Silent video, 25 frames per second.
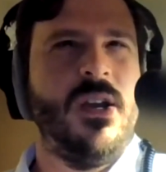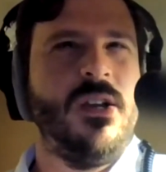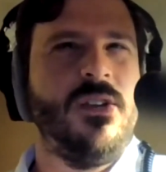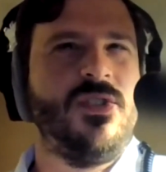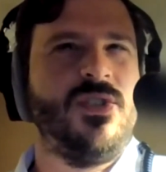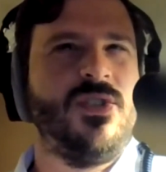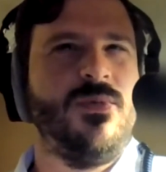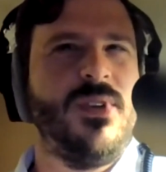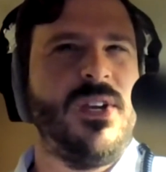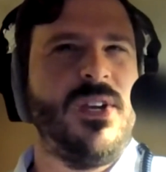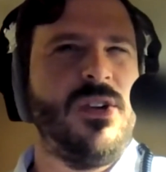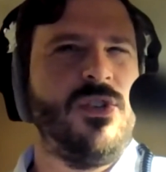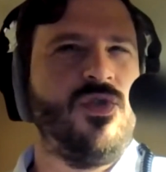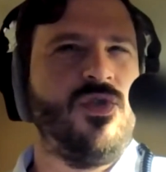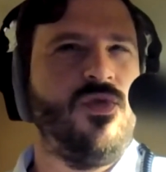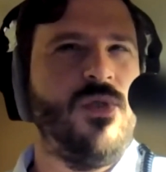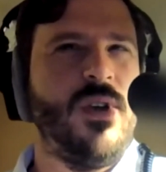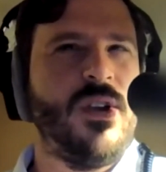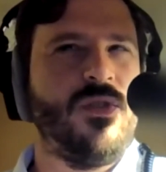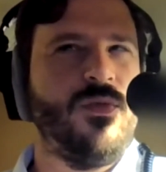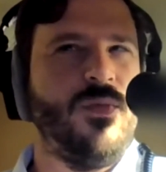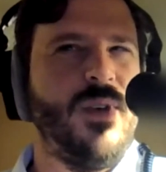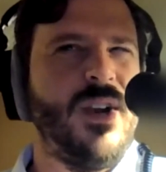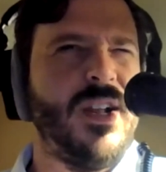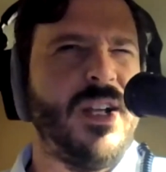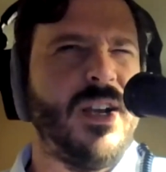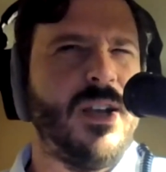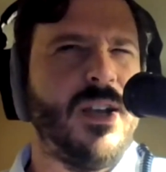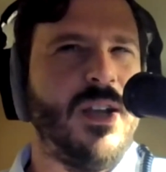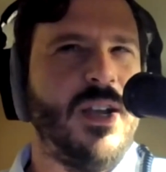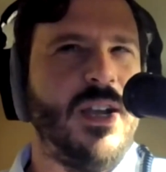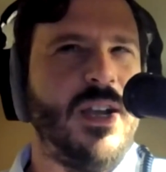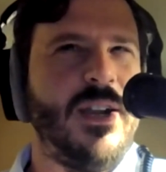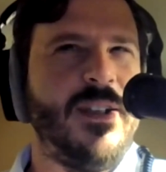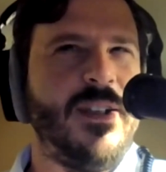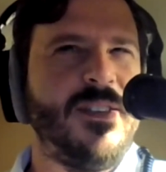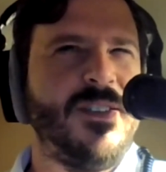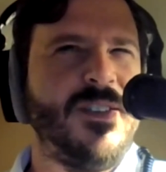So again, quick reading.
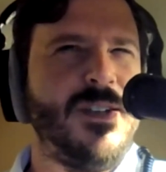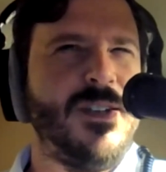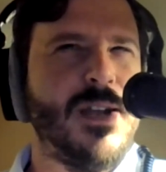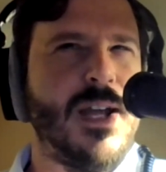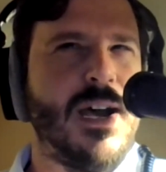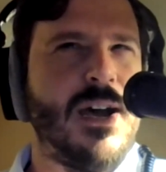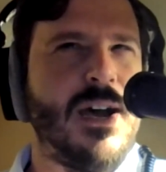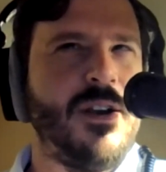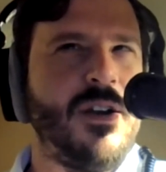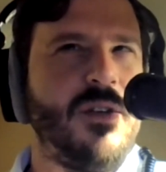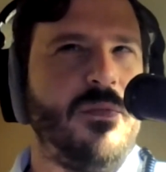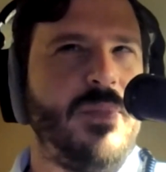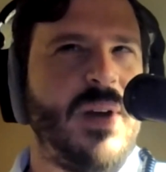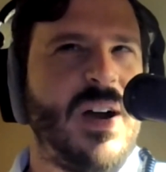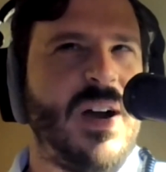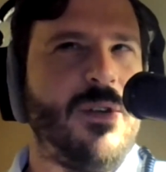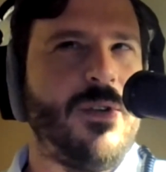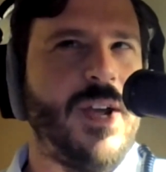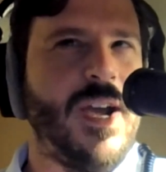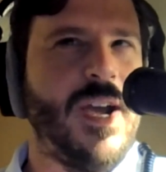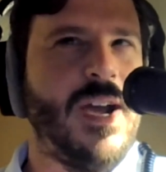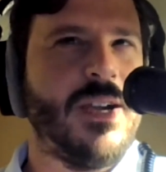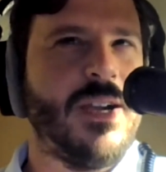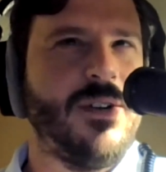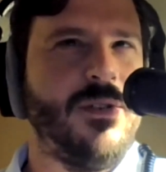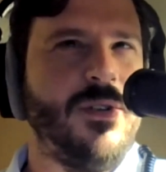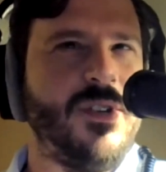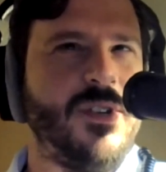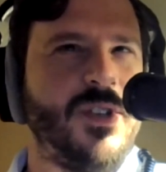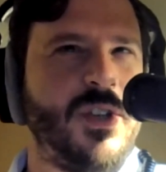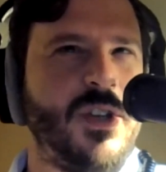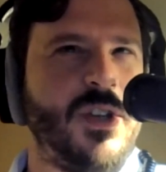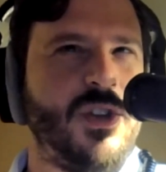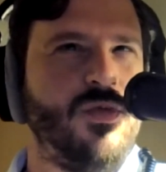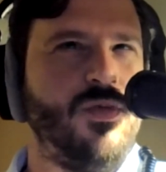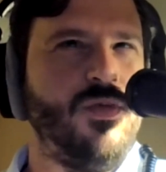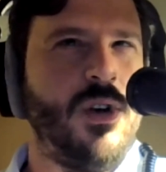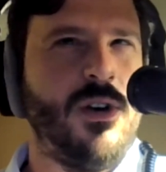It is not about
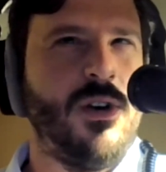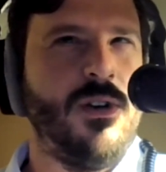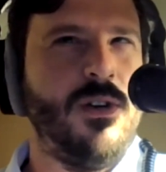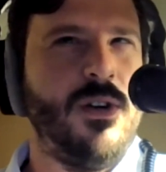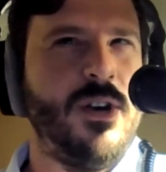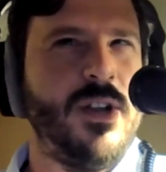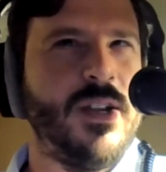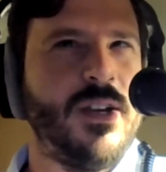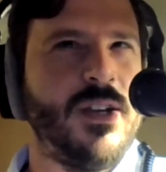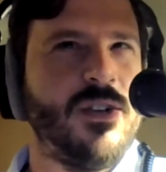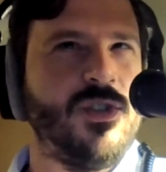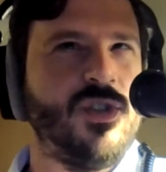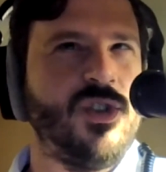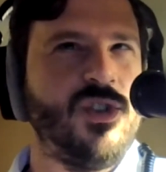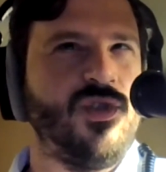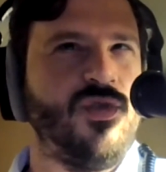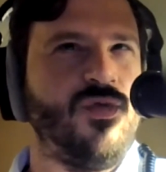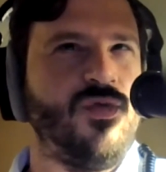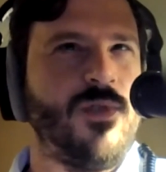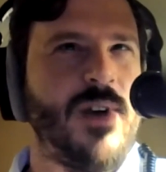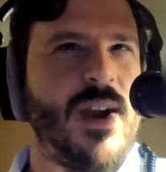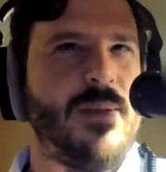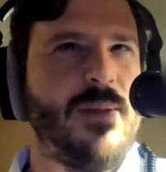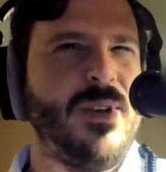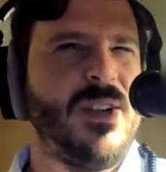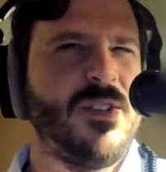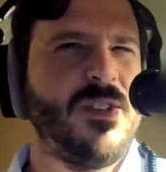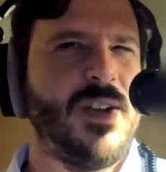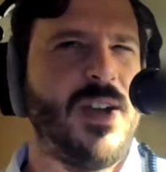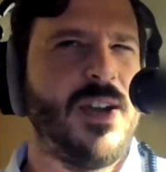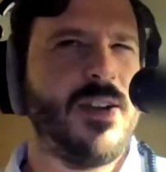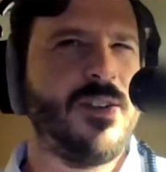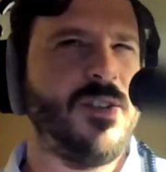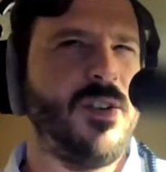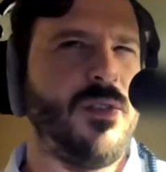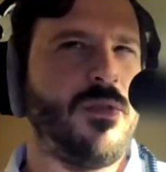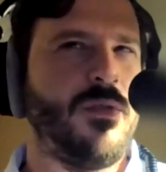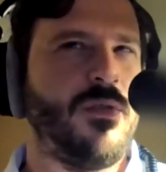accuracy. You heard it, just grabbing
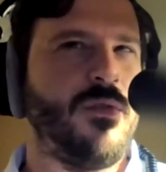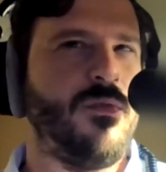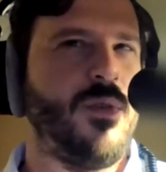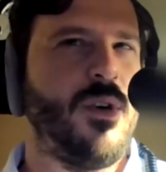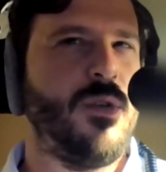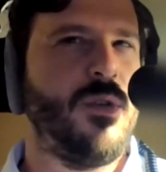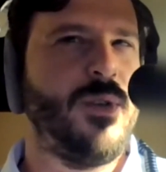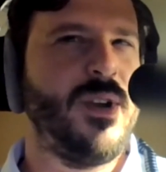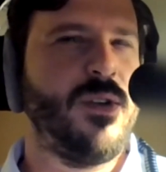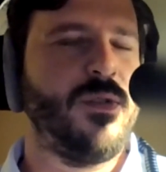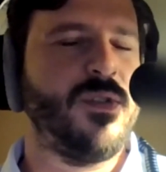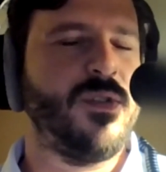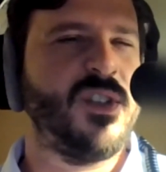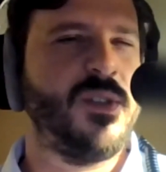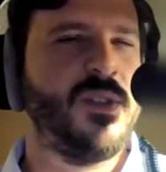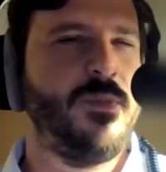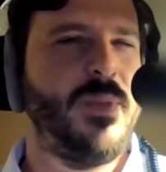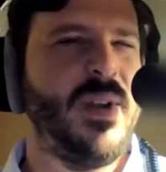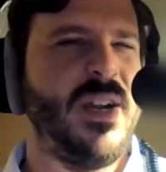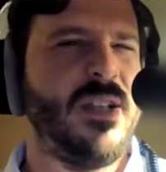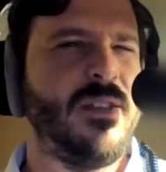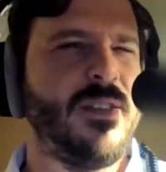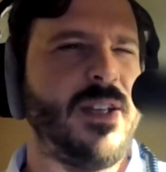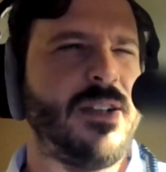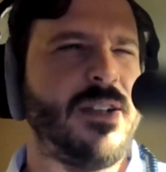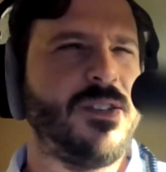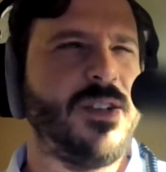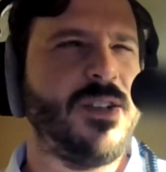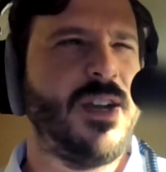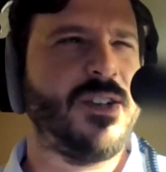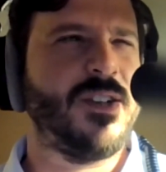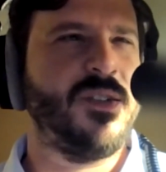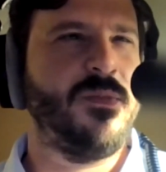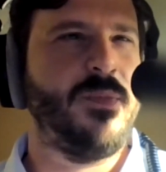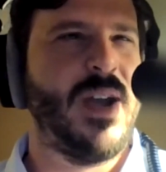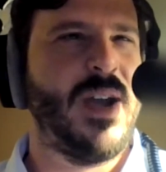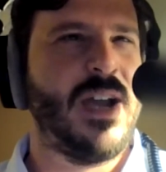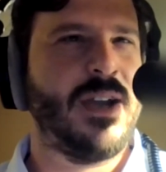text and throwing or spitting that
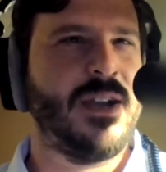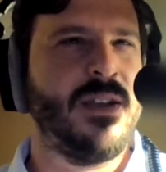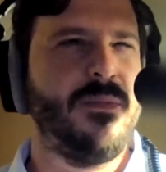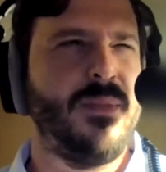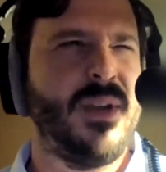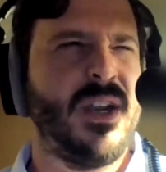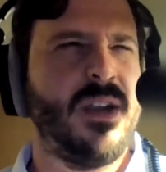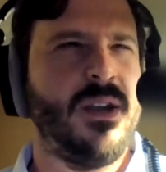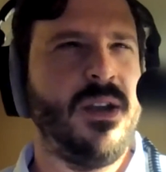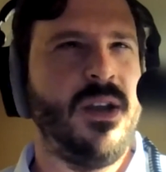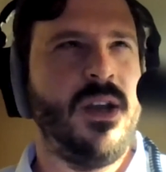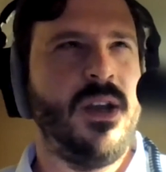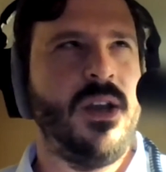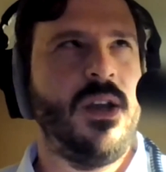text back at me.